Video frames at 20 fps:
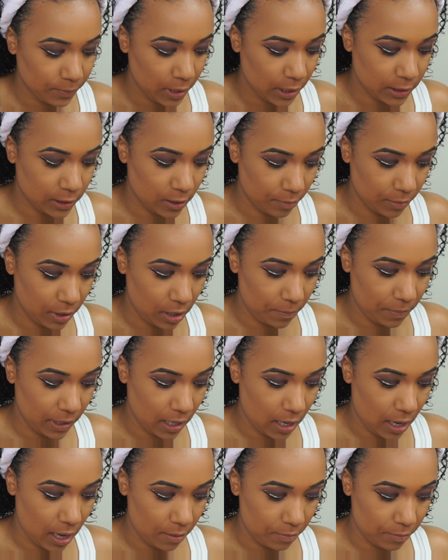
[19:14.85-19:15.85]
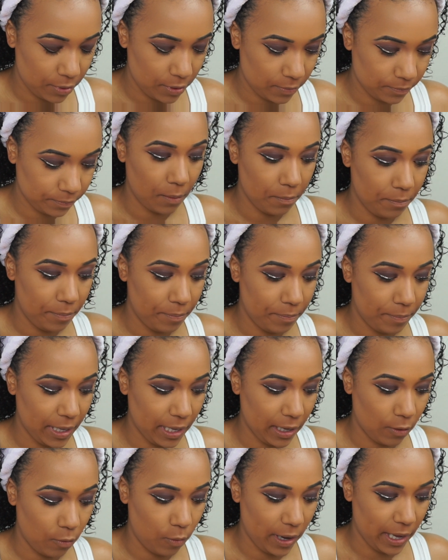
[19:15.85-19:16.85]
So I'm gonna pick up a
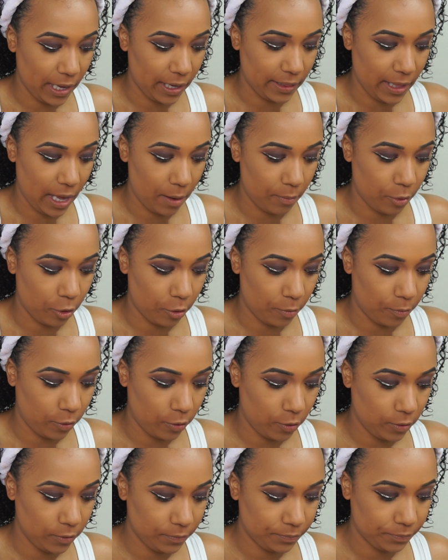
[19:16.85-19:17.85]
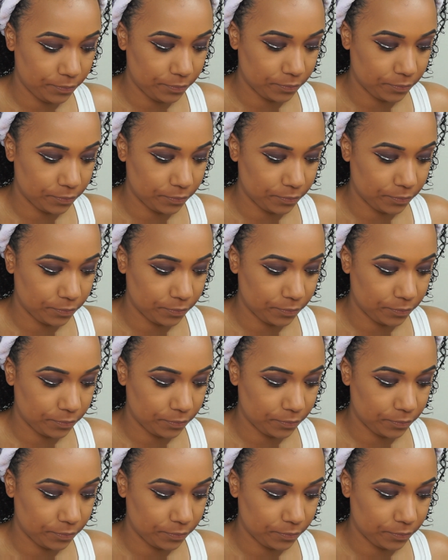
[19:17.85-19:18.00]
big wig, that purple,